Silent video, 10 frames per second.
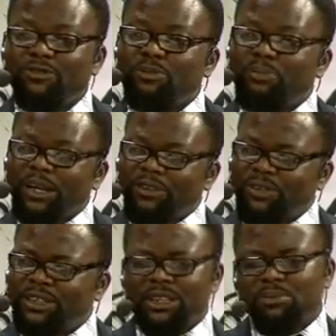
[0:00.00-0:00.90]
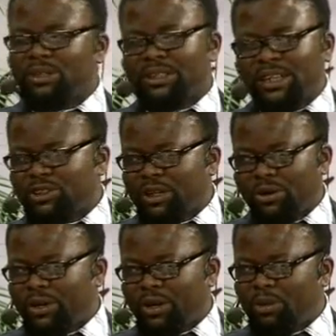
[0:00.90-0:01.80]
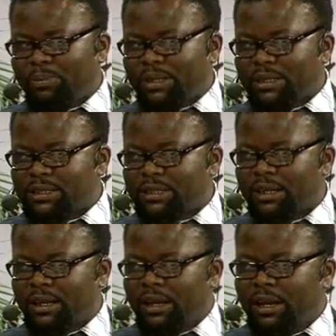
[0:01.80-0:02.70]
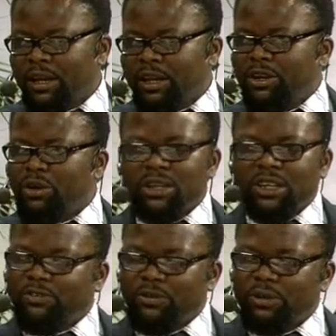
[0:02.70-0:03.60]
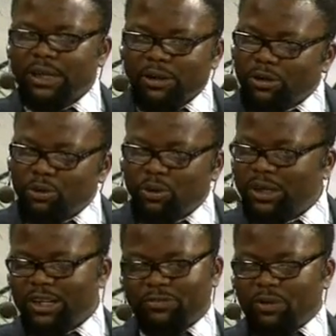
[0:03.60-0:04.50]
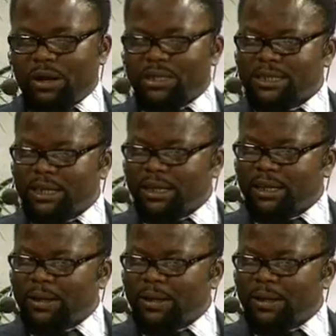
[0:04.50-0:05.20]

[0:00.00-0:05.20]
even benefiting the multinational oil companies. They're not doing it for our sake.